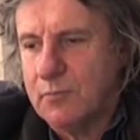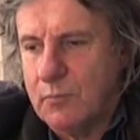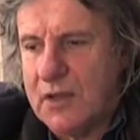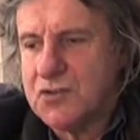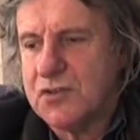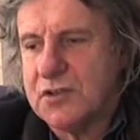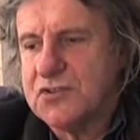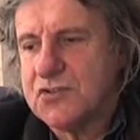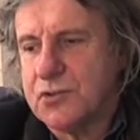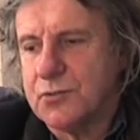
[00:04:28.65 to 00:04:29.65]
match
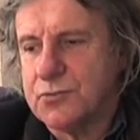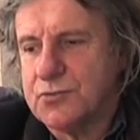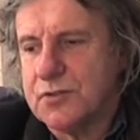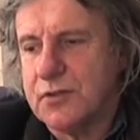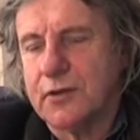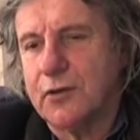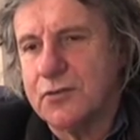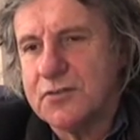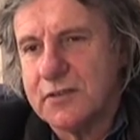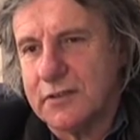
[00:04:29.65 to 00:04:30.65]
these tools to the
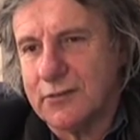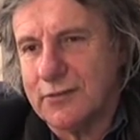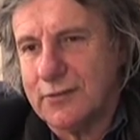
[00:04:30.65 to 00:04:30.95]
context.